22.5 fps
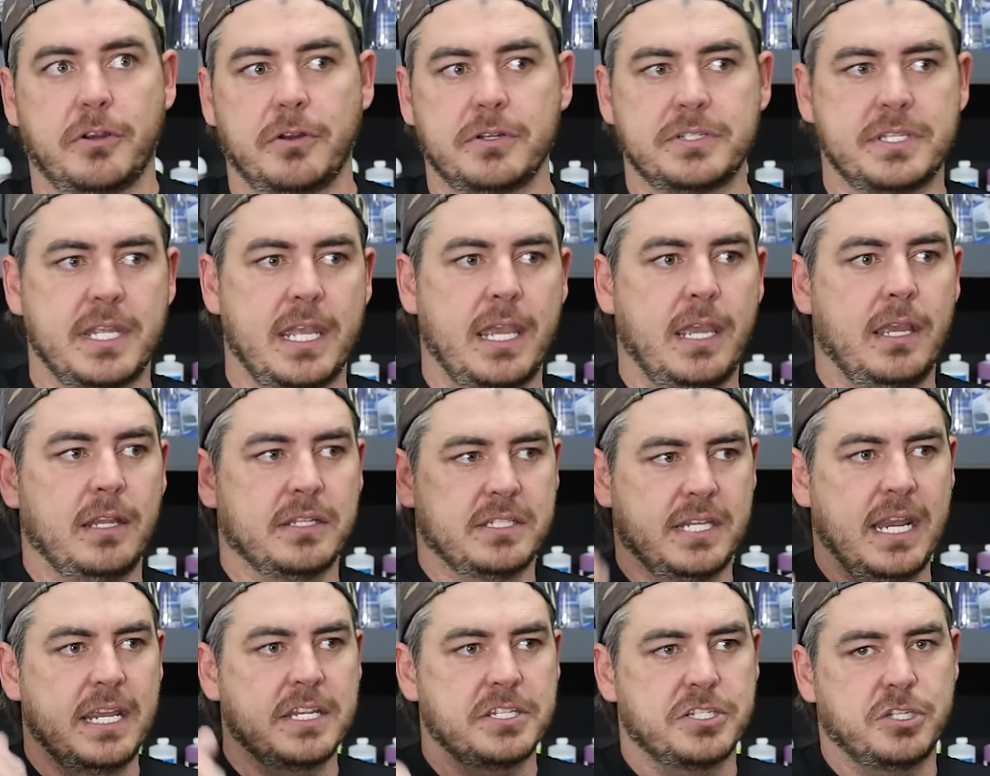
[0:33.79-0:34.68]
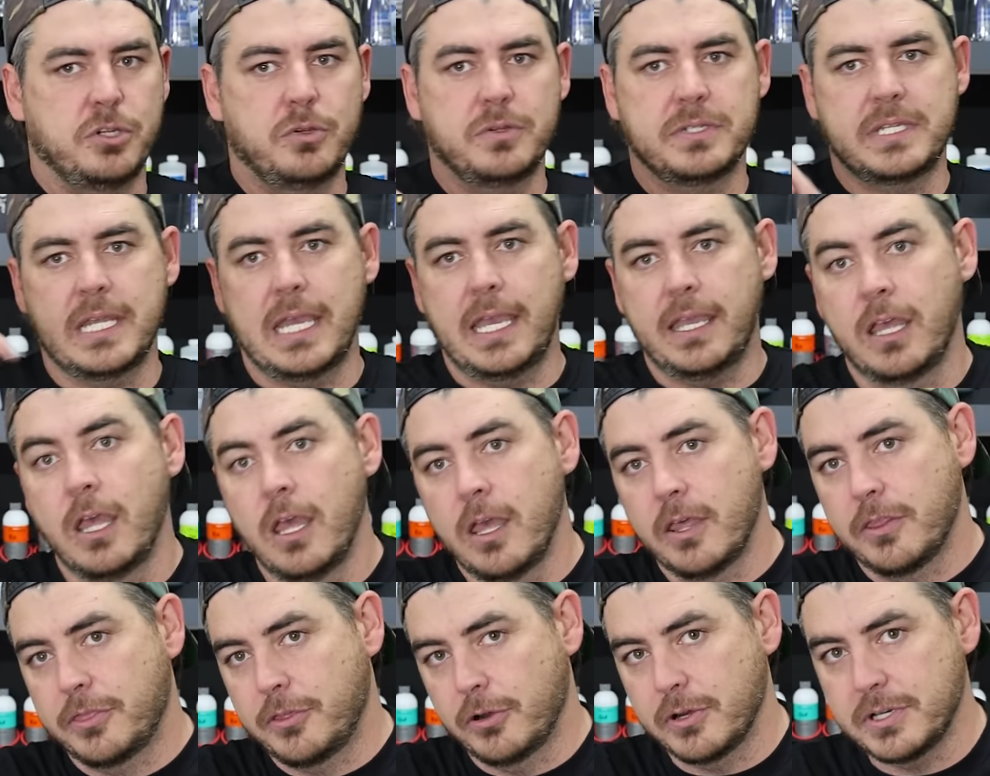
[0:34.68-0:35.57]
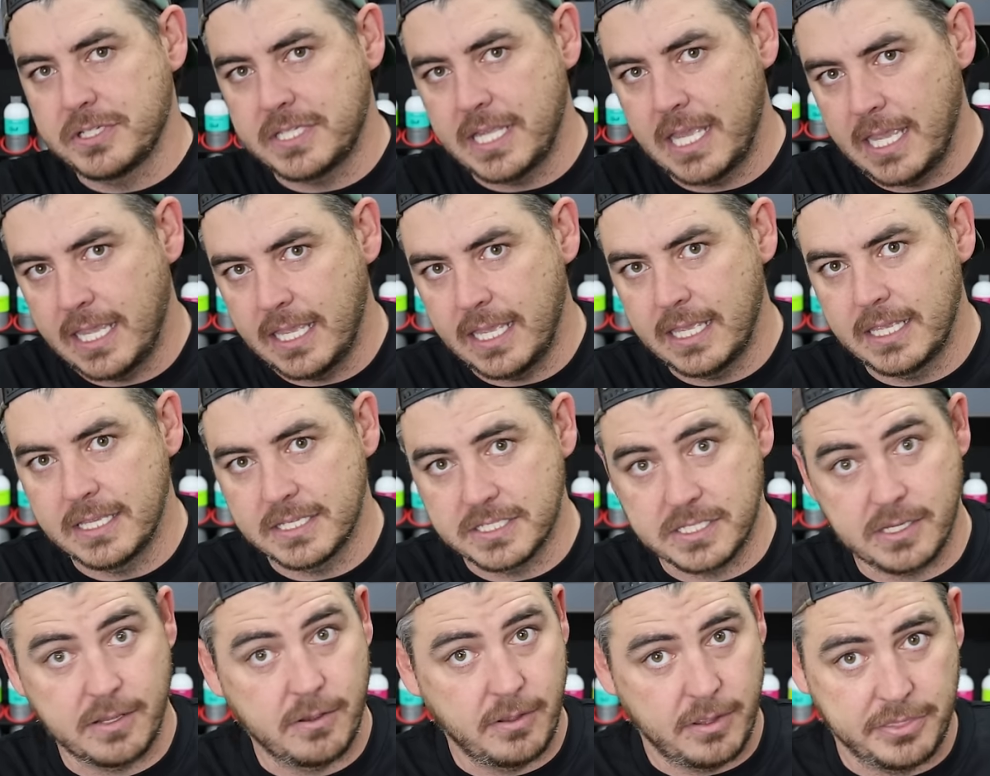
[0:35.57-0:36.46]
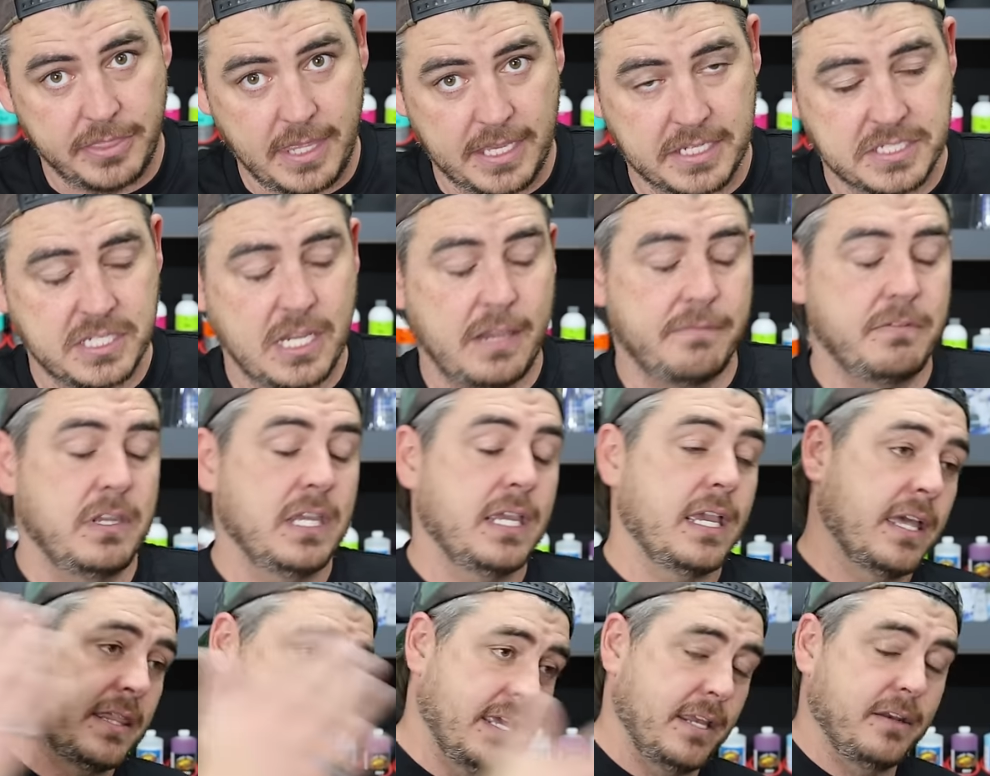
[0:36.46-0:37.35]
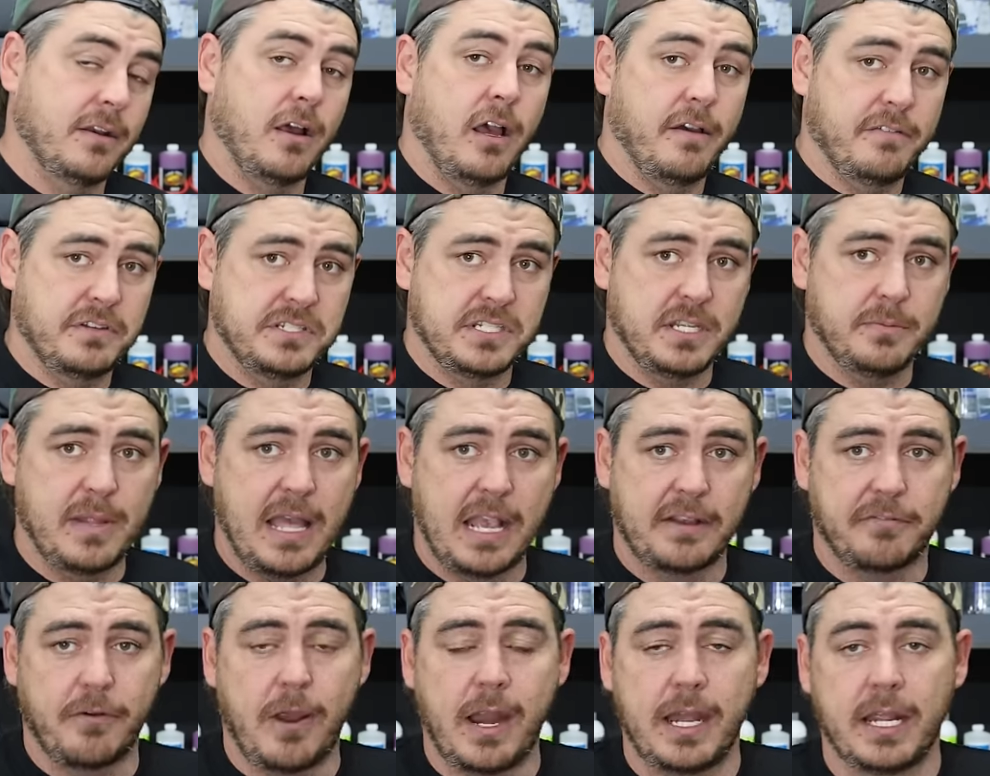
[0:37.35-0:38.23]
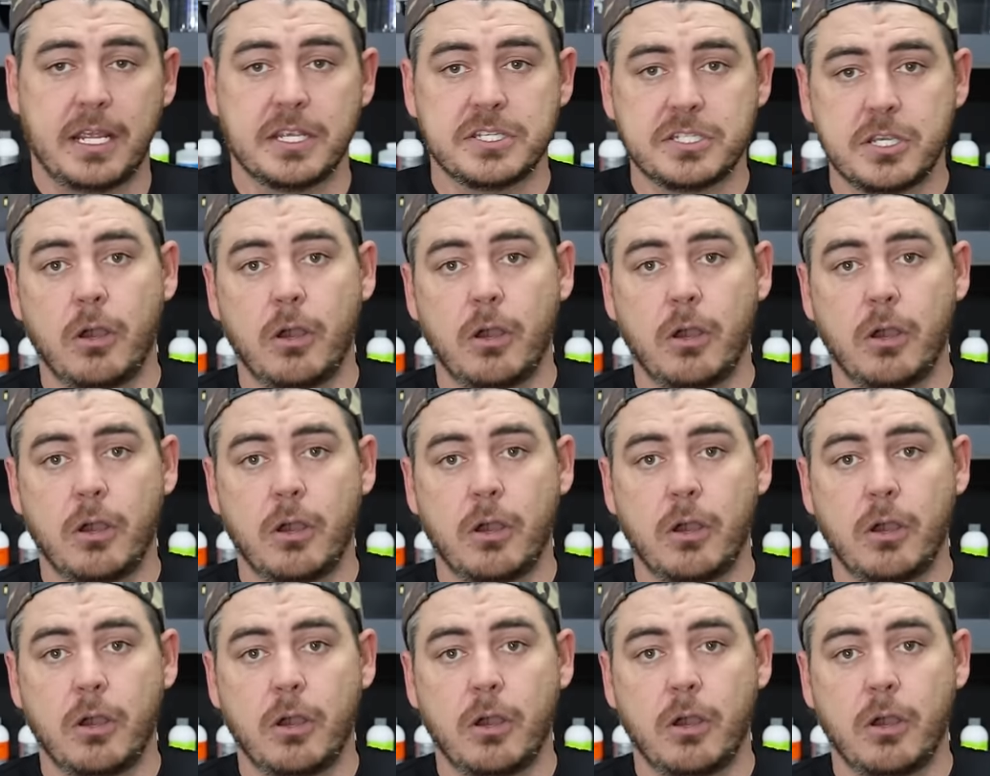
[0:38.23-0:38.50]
Today is Tuesday, Thursday is Thanksgiving, and then obviously Black Friday.